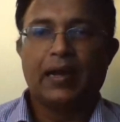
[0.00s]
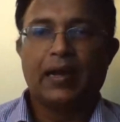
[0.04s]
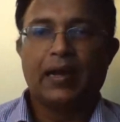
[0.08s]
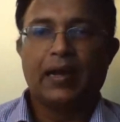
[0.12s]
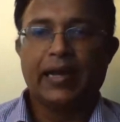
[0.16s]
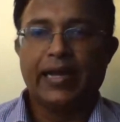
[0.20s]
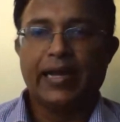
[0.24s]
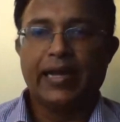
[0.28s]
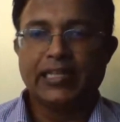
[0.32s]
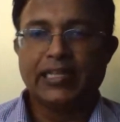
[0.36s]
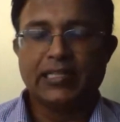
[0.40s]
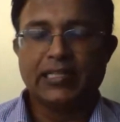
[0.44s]

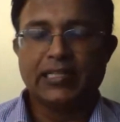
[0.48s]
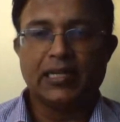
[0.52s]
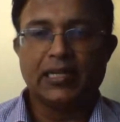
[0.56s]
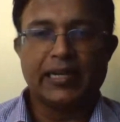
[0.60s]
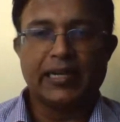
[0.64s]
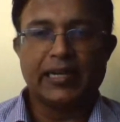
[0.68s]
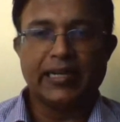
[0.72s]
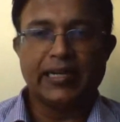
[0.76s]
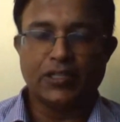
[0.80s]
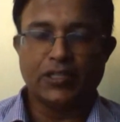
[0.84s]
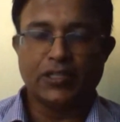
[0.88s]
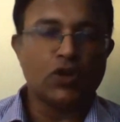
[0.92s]

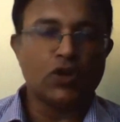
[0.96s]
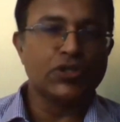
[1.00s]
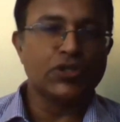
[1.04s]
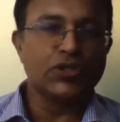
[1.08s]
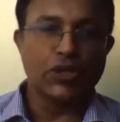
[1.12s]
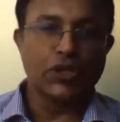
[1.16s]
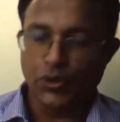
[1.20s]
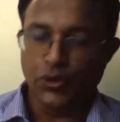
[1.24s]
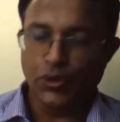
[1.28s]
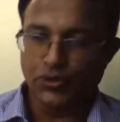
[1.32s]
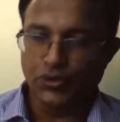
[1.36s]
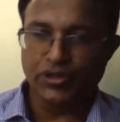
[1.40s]
it's also
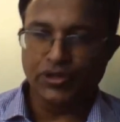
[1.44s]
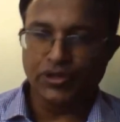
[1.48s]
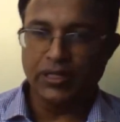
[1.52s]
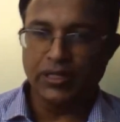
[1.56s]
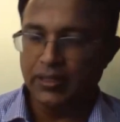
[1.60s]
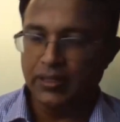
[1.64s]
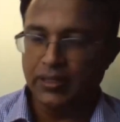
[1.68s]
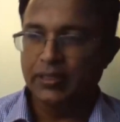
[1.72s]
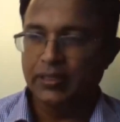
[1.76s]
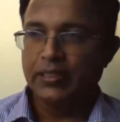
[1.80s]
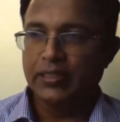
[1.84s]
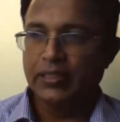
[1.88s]
neutral.
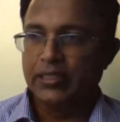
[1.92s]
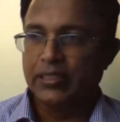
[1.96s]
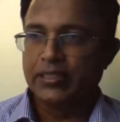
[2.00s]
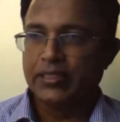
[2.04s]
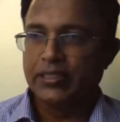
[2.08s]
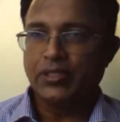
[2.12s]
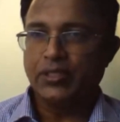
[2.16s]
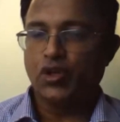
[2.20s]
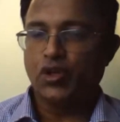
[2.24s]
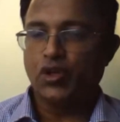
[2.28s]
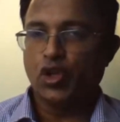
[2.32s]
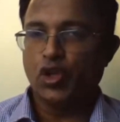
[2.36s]

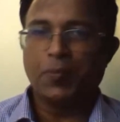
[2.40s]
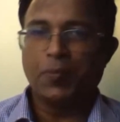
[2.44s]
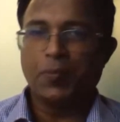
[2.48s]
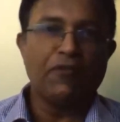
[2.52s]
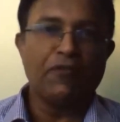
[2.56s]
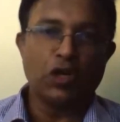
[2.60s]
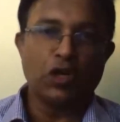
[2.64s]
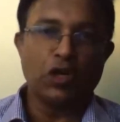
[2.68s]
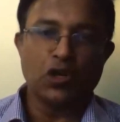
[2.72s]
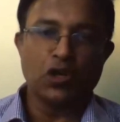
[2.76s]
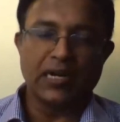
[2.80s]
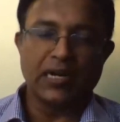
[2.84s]
So you may
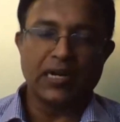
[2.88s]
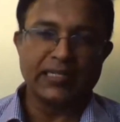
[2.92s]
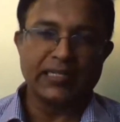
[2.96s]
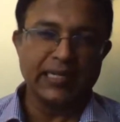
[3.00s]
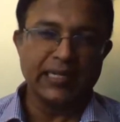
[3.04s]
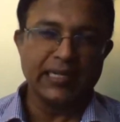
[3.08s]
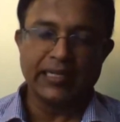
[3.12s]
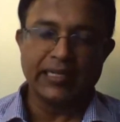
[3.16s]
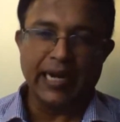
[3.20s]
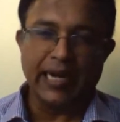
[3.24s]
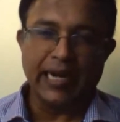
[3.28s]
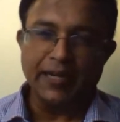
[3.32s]
want to consider
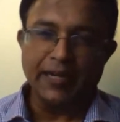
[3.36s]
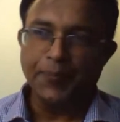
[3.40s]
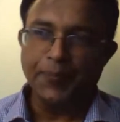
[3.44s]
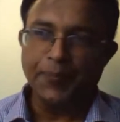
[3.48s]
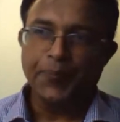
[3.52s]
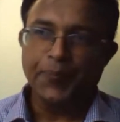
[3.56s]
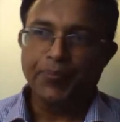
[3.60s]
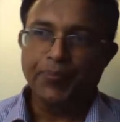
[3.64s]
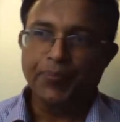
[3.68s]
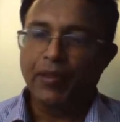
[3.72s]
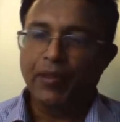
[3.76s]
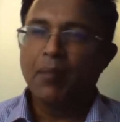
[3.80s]

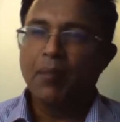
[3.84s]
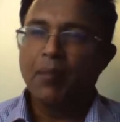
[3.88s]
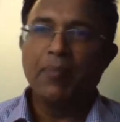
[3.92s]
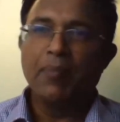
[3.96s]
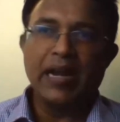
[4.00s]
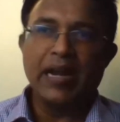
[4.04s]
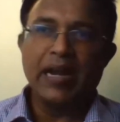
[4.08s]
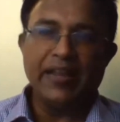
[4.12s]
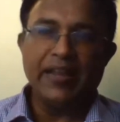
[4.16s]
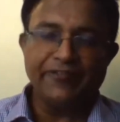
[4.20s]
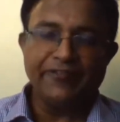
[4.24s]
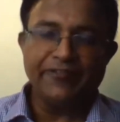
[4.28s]
that. But
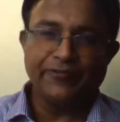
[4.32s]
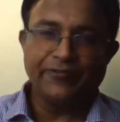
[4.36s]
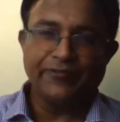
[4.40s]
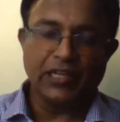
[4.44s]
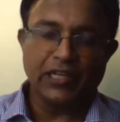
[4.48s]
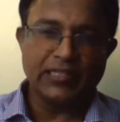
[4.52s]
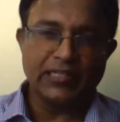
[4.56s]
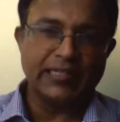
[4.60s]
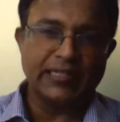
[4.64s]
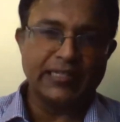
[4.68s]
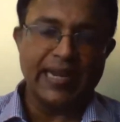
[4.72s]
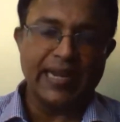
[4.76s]
if the
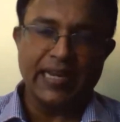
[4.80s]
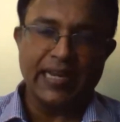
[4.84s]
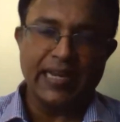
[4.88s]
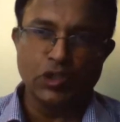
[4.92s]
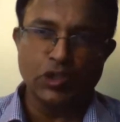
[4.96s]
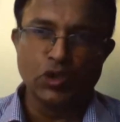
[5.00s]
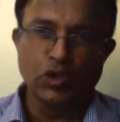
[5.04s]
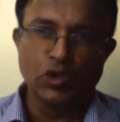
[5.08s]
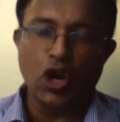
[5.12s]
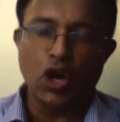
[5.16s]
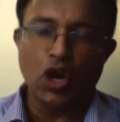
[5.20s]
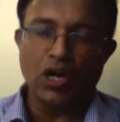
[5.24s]
stakes
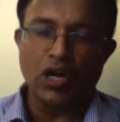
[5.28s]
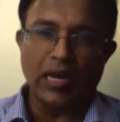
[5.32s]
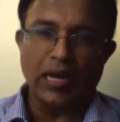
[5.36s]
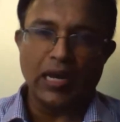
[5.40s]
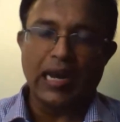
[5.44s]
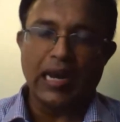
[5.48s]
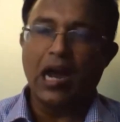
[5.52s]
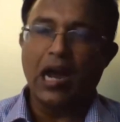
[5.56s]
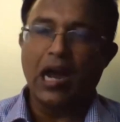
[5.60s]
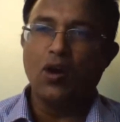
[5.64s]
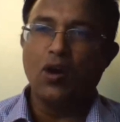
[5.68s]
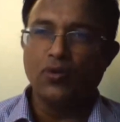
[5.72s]
do not
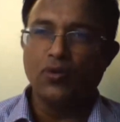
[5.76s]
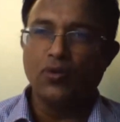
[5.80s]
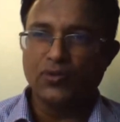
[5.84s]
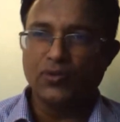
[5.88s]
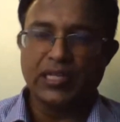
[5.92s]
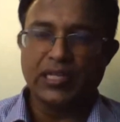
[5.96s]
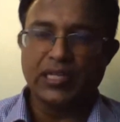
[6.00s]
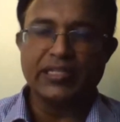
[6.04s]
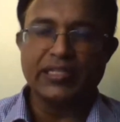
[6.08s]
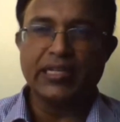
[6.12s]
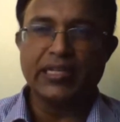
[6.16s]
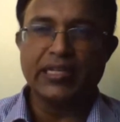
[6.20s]
allow
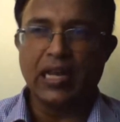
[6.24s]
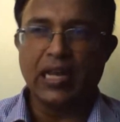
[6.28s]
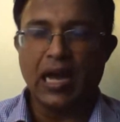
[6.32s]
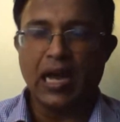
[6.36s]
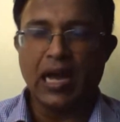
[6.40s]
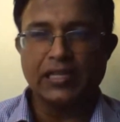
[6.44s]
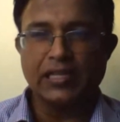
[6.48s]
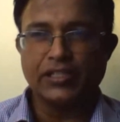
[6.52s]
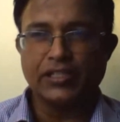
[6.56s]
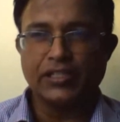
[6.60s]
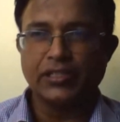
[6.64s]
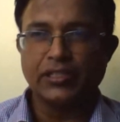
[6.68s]
such a
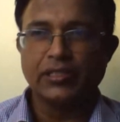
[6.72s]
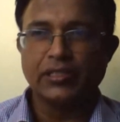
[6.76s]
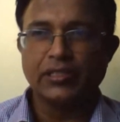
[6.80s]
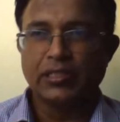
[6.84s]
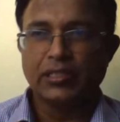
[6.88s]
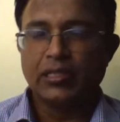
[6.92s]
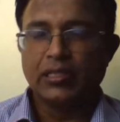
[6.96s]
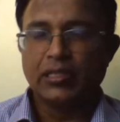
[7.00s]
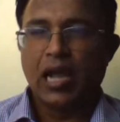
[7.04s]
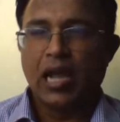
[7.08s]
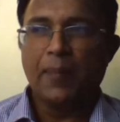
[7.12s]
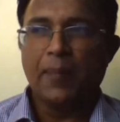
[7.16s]
large,
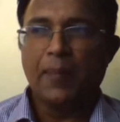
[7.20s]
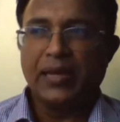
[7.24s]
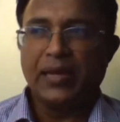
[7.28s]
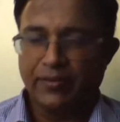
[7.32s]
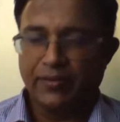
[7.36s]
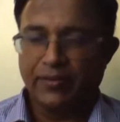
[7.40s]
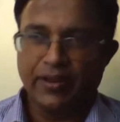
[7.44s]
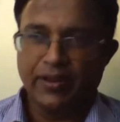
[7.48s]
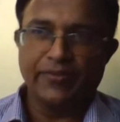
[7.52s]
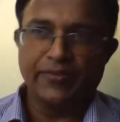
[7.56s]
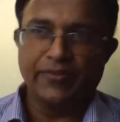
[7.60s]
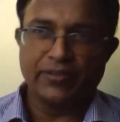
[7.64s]
I mean,
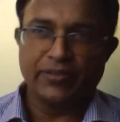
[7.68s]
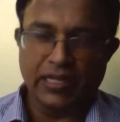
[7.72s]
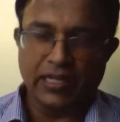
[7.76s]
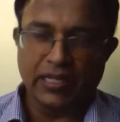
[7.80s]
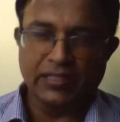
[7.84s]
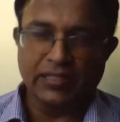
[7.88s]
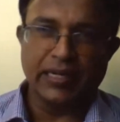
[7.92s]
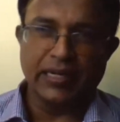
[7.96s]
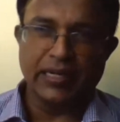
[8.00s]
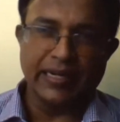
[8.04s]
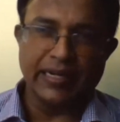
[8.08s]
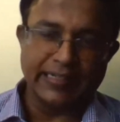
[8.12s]
if such
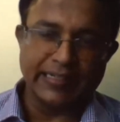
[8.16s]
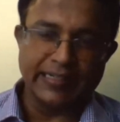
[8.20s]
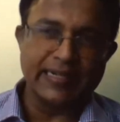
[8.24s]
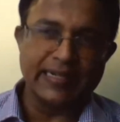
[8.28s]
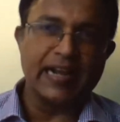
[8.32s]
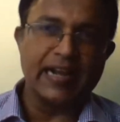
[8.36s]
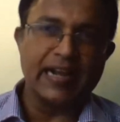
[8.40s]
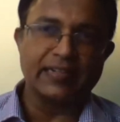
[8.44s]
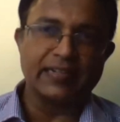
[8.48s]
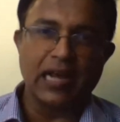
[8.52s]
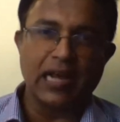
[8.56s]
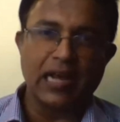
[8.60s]
an
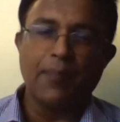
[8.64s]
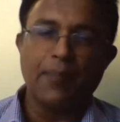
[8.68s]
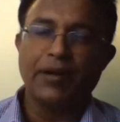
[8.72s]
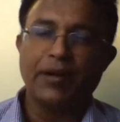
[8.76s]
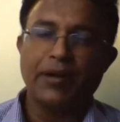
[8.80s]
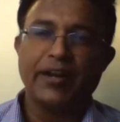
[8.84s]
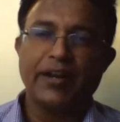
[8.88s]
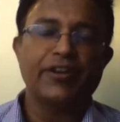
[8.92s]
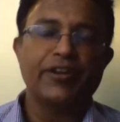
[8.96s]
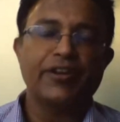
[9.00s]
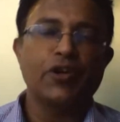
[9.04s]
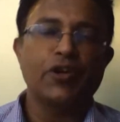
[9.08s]
international
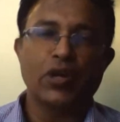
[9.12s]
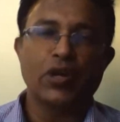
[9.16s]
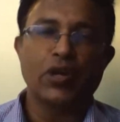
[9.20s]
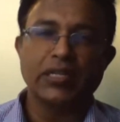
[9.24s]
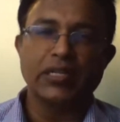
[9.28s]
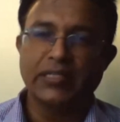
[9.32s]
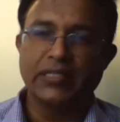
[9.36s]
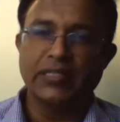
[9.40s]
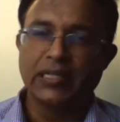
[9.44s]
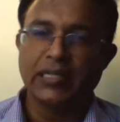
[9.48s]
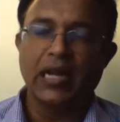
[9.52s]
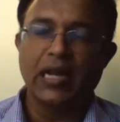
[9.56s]
arbitration, you can
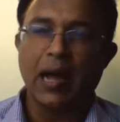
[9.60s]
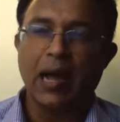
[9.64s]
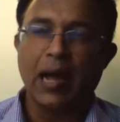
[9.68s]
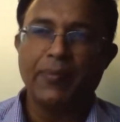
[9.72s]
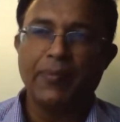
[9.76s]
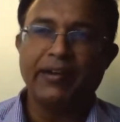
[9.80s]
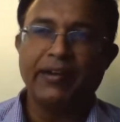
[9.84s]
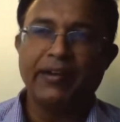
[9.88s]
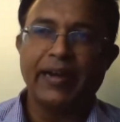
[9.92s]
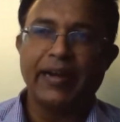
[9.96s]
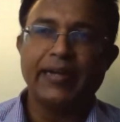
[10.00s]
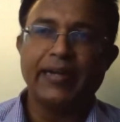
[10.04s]
still
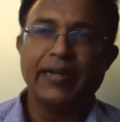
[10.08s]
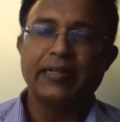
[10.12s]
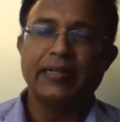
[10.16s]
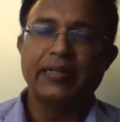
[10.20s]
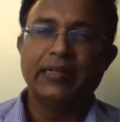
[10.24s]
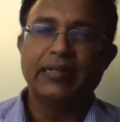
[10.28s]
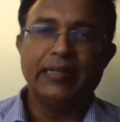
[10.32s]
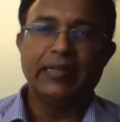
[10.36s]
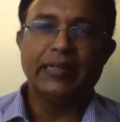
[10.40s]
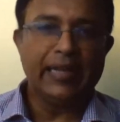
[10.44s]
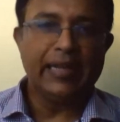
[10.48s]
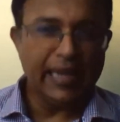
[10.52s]
arbitrate
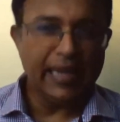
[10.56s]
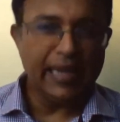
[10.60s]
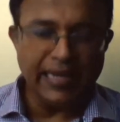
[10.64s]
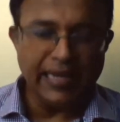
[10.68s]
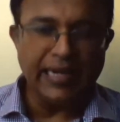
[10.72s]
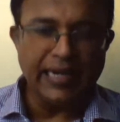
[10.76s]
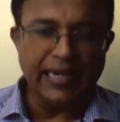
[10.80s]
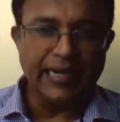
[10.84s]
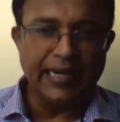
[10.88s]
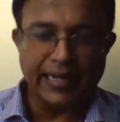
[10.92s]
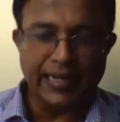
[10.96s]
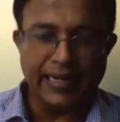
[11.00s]
in
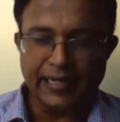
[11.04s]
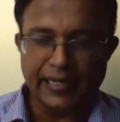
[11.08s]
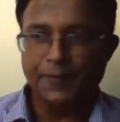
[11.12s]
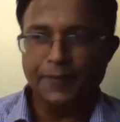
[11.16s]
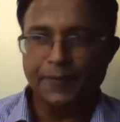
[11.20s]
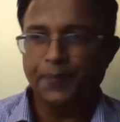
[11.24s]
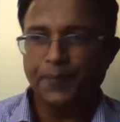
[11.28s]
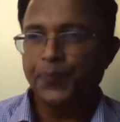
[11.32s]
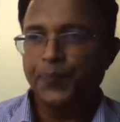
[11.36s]
India.